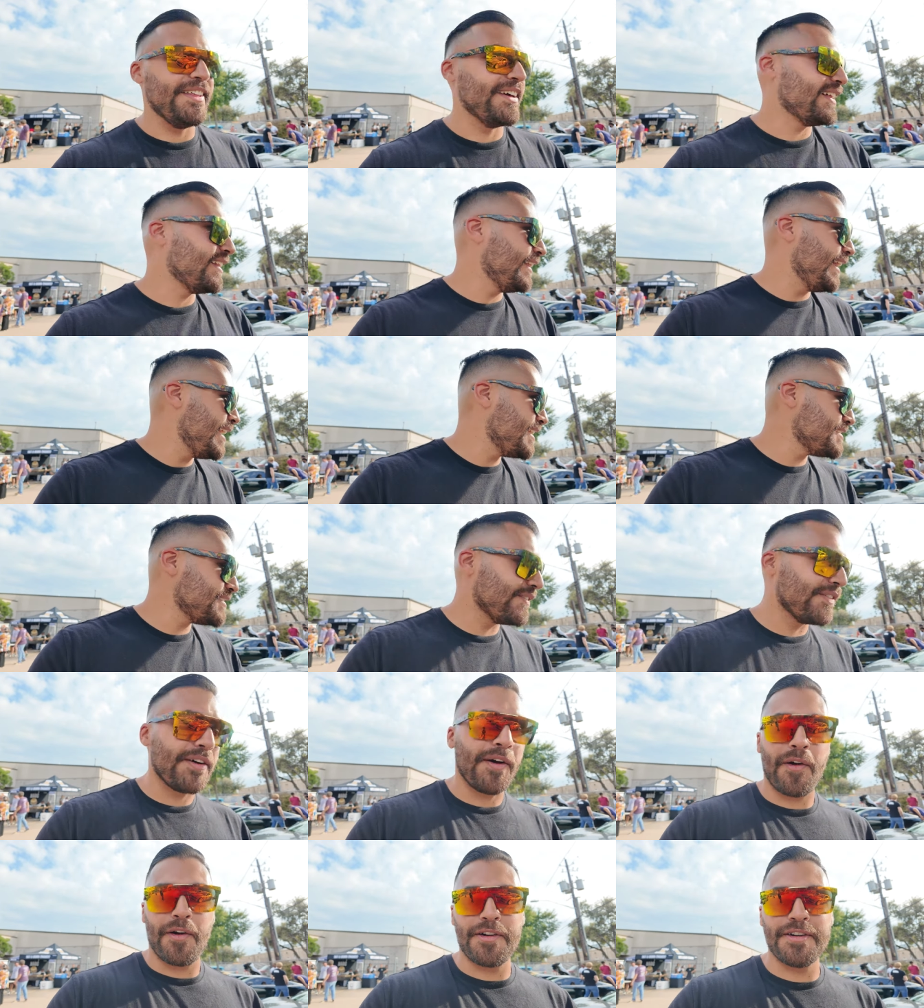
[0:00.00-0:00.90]
The class
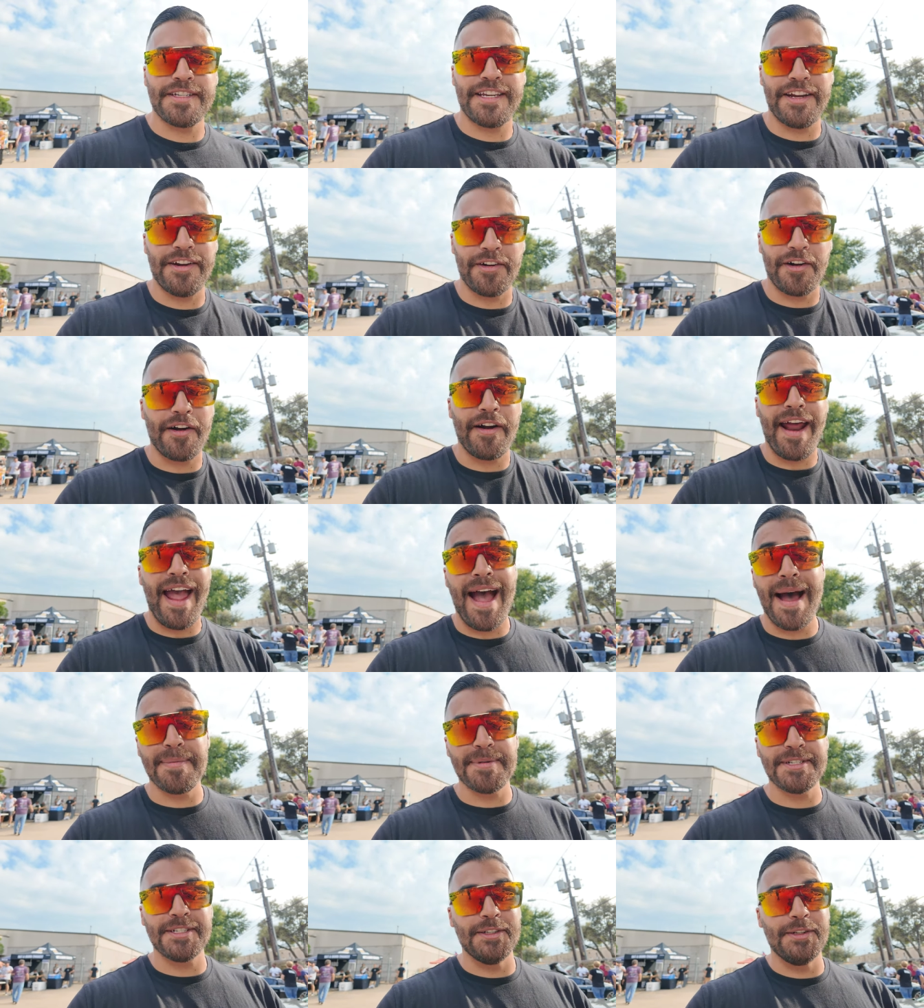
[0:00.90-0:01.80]
of cars here are
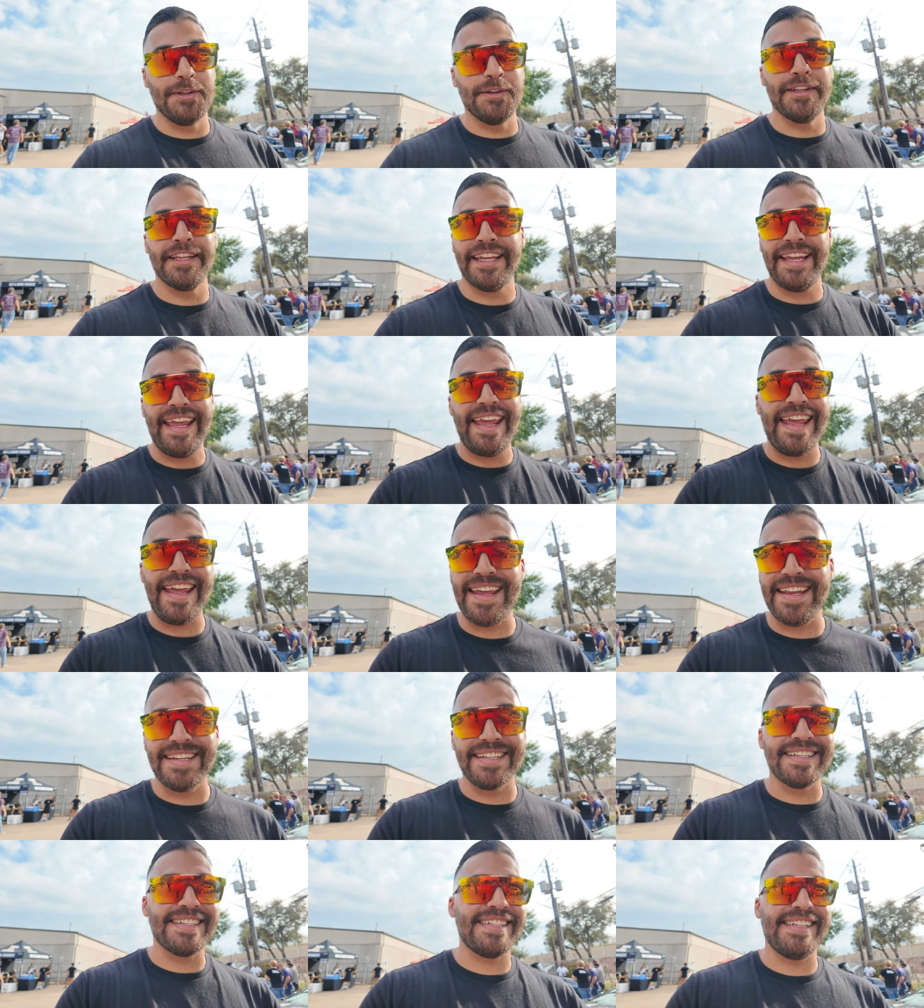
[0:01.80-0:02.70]
absolutely
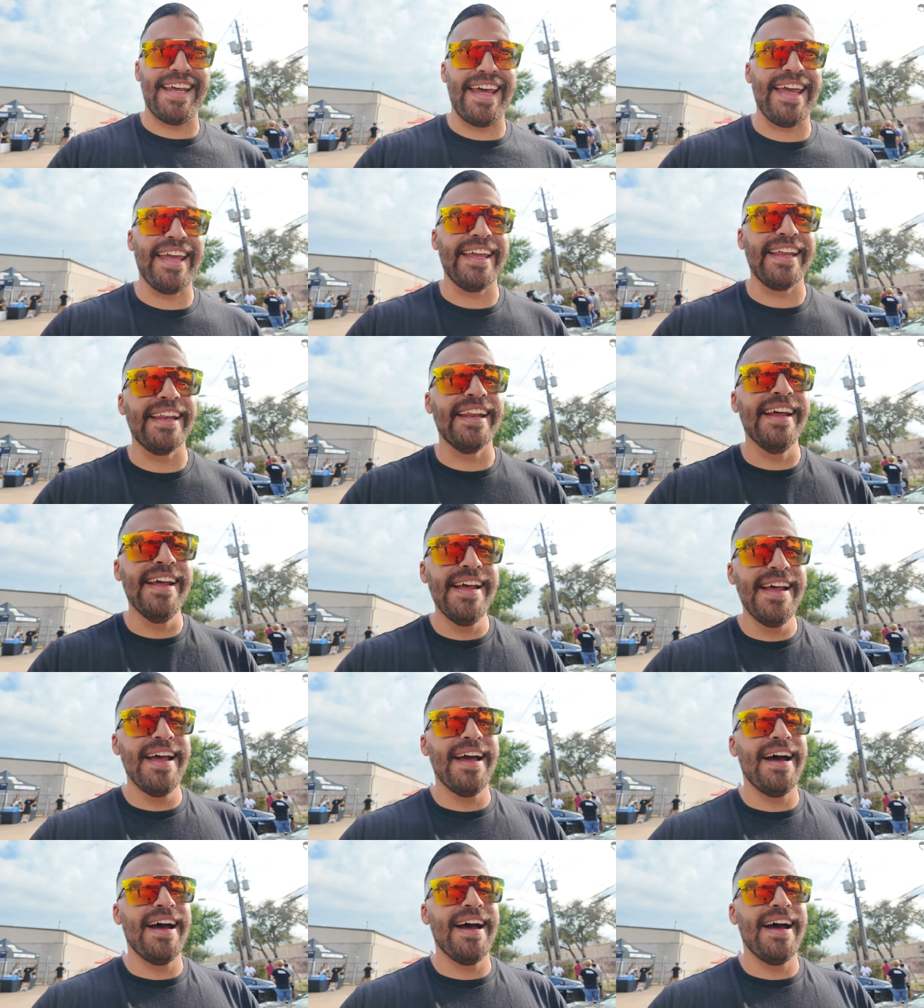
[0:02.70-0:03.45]
insane.